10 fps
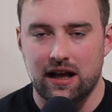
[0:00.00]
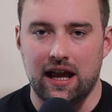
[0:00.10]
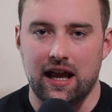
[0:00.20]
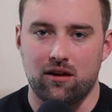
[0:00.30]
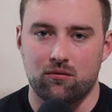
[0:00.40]

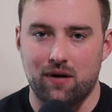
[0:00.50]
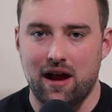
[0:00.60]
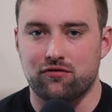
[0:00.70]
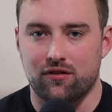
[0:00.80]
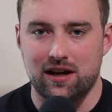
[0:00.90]
a
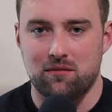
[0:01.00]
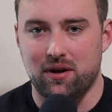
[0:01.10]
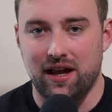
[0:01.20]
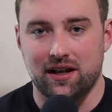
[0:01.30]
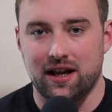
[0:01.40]
referee
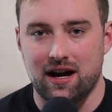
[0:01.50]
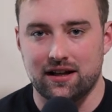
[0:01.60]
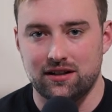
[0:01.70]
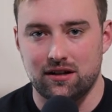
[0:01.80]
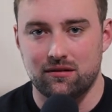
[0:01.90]
picking
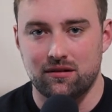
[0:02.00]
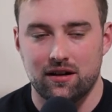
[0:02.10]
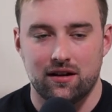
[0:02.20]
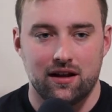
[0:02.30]
on you,